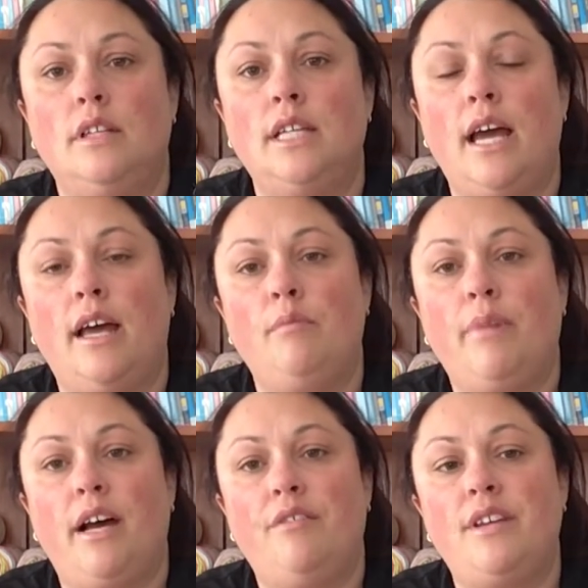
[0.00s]
yarn
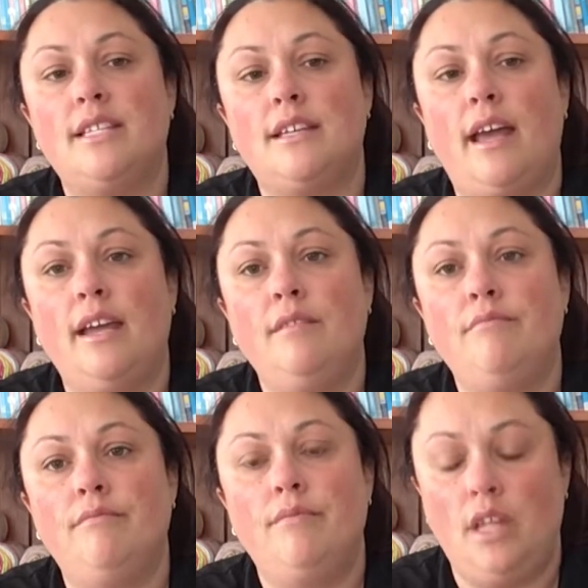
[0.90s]
barfy skein.
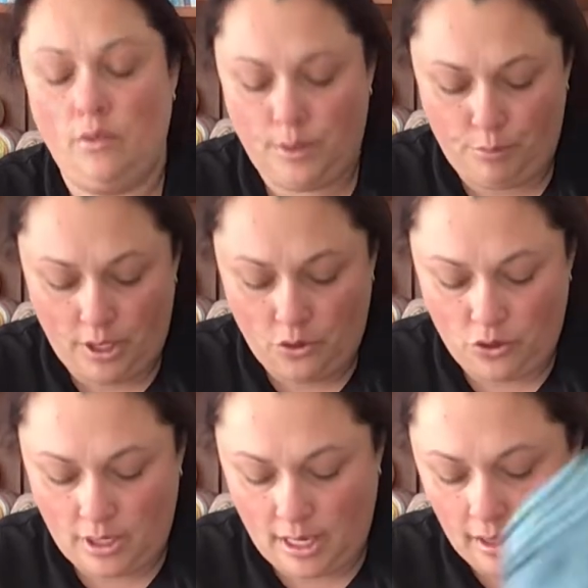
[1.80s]
That looks pretty true
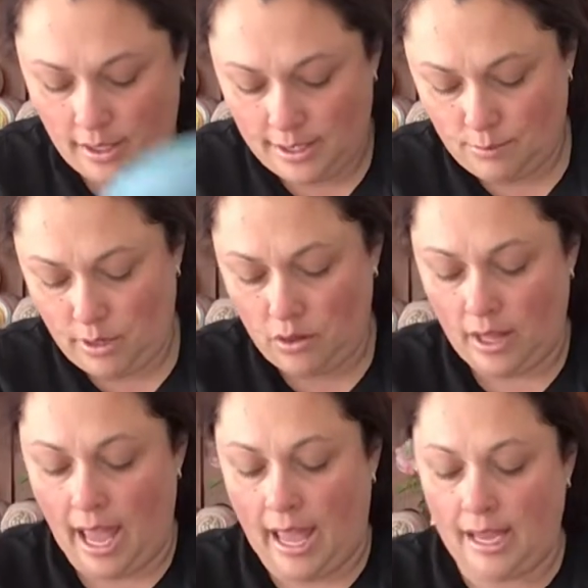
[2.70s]
to color as well.
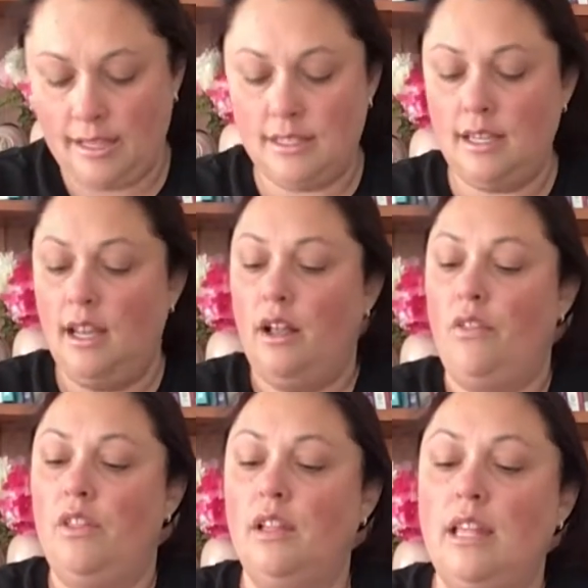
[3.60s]
And
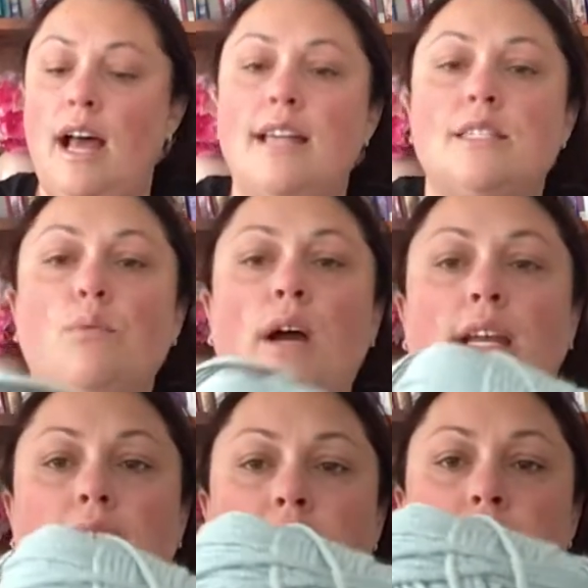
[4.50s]
the last
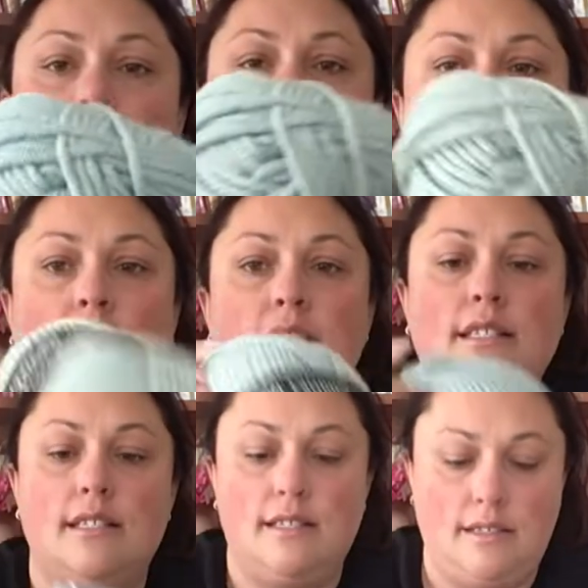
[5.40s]
one is mist.
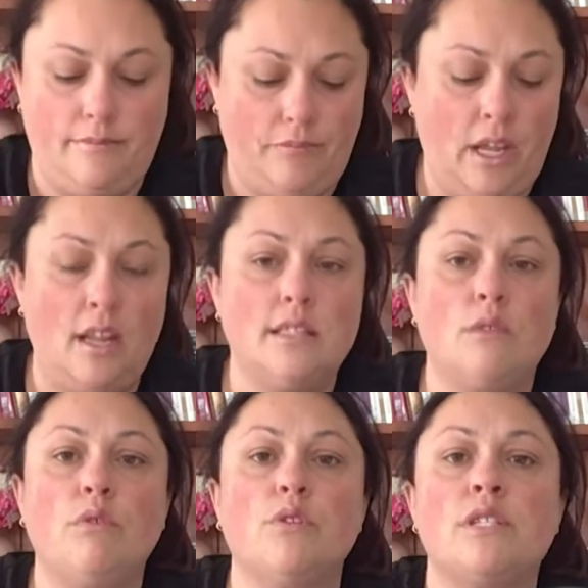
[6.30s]
And it's a
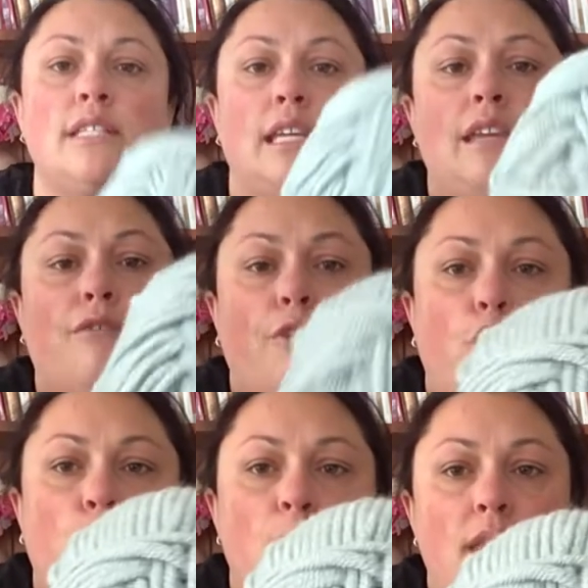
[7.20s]
real sea
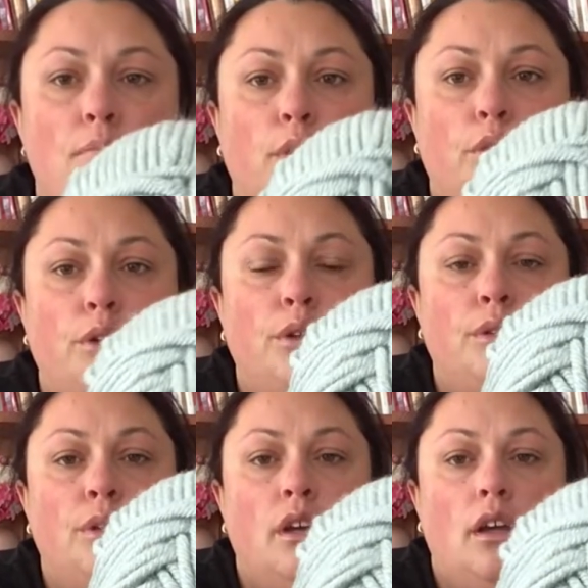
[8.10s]
foamy
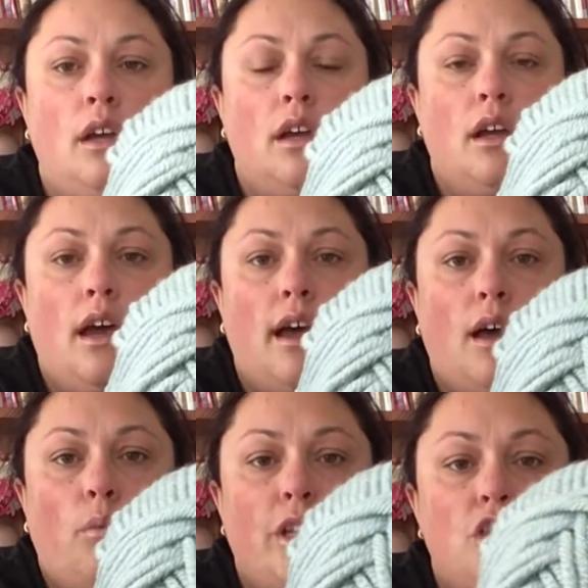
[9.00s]
blue,
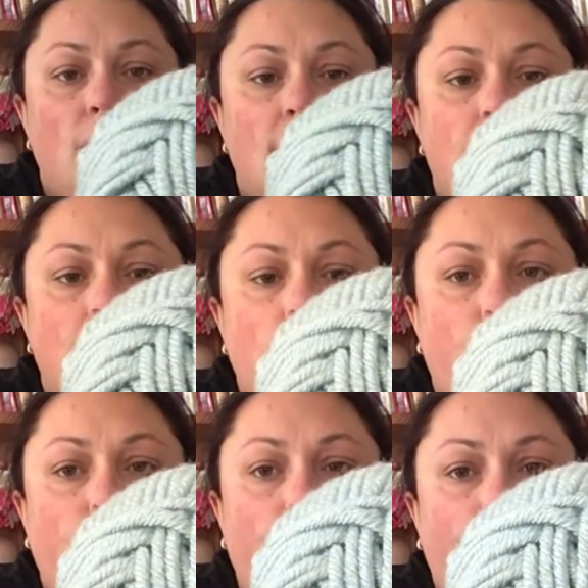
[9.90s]
which is
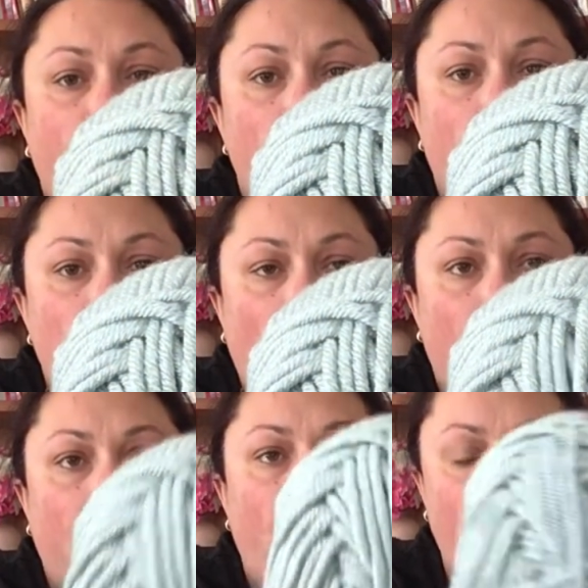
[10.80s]
pretty much
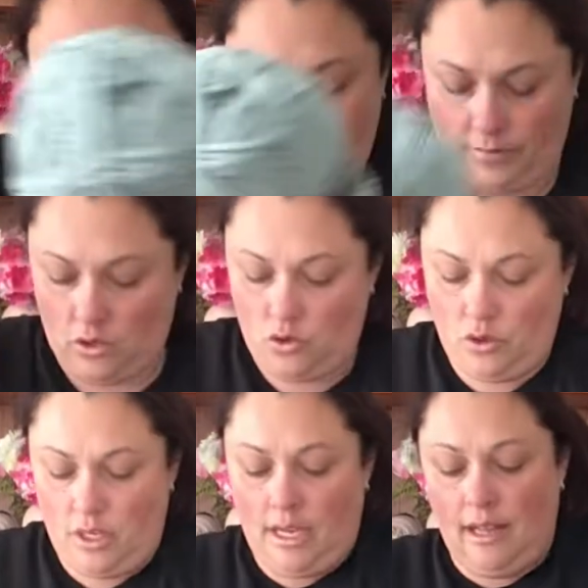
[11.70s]
coming up
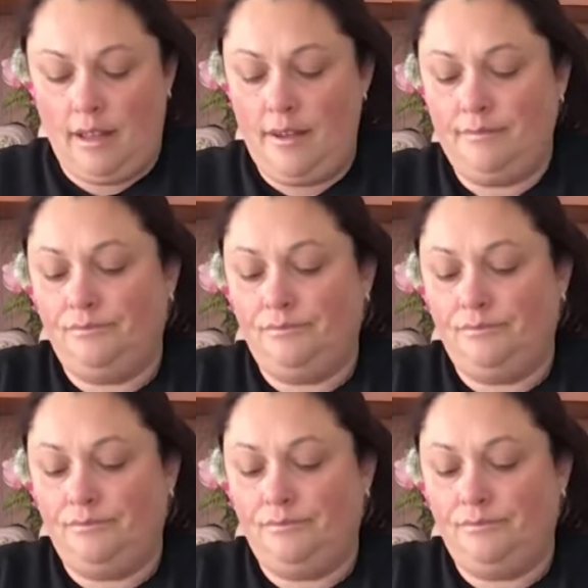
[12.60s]
true to color.